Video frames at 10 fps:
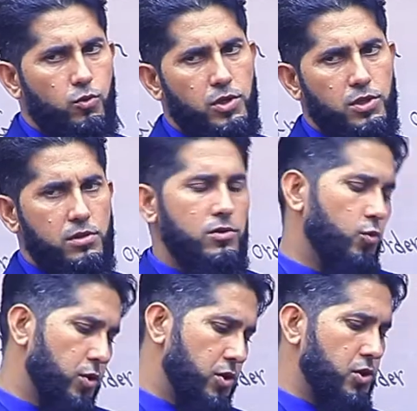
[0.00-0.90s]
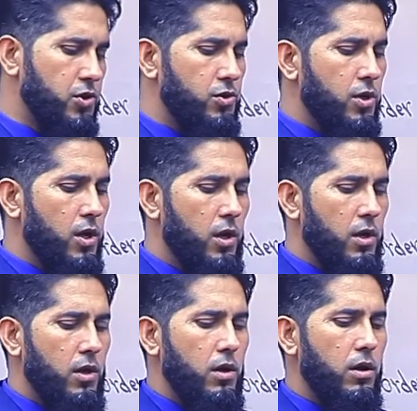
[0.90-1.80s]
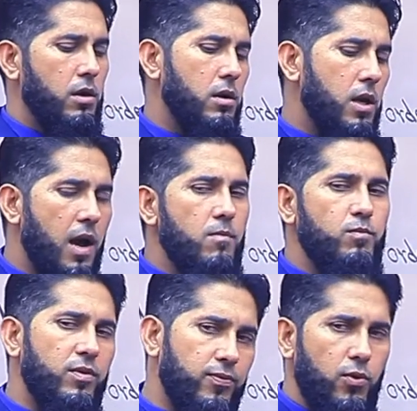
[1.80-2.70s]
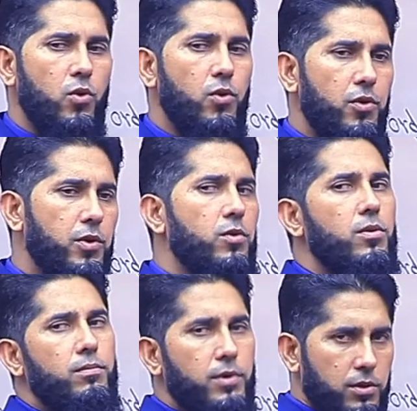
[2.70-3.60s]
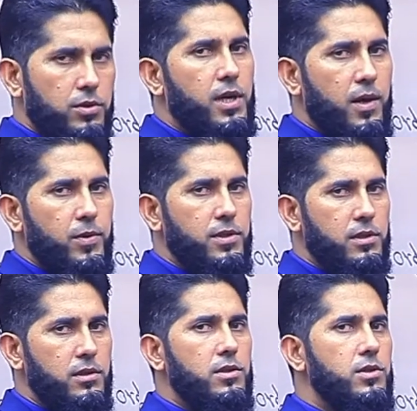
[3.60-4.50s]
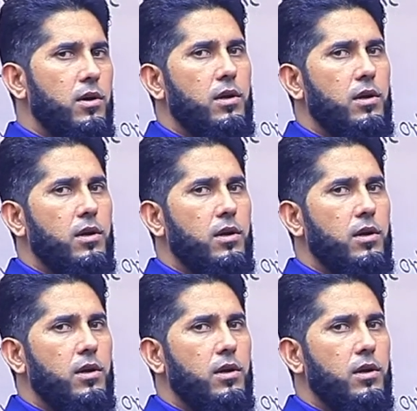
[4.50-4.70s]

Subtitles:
questions which come before your topic sentence are